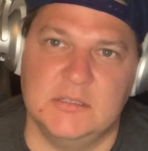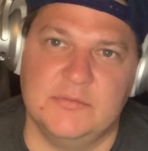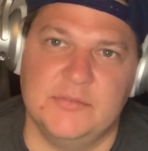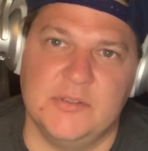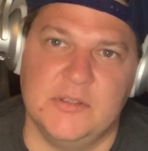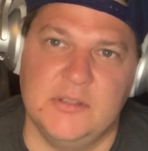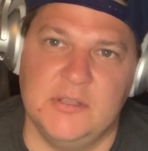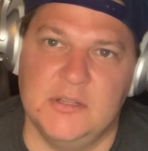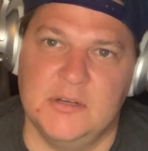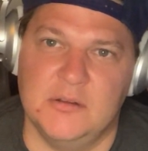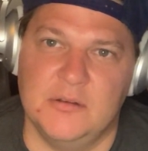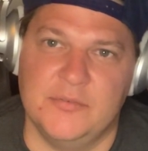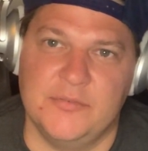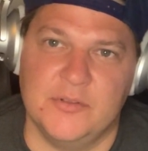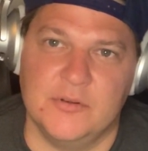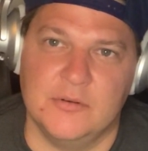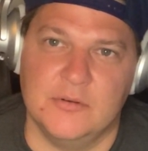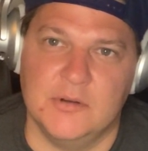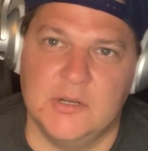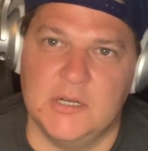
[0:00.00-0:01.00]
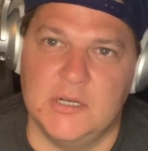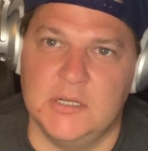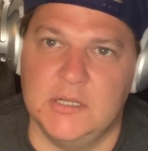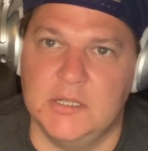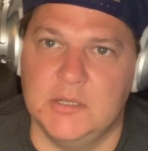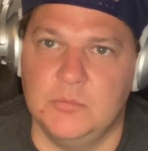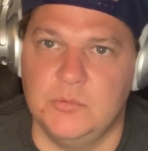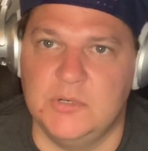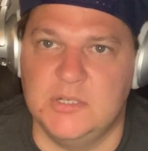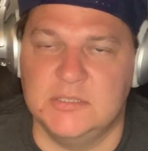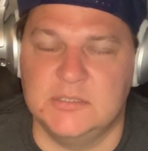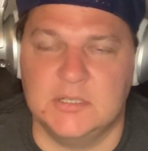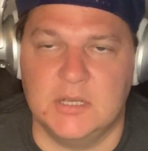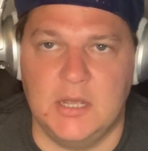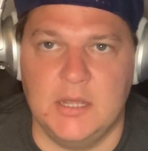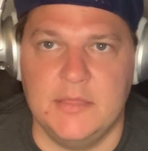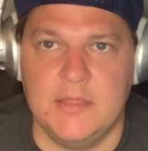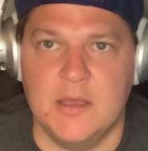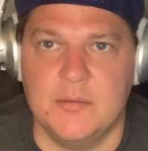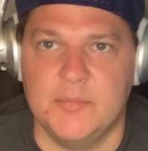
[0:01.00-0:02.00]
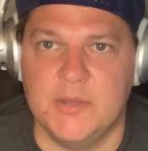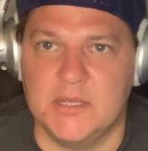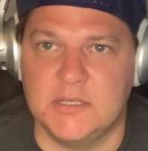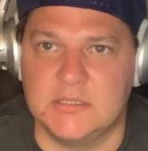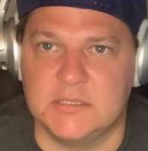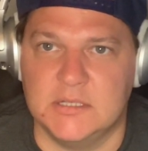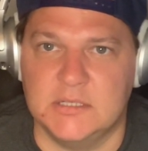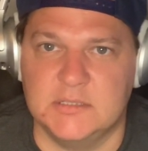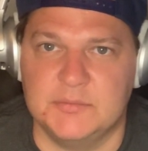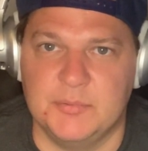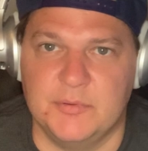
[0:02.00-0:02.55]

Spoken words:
If you know, if you're in design, that makes sense.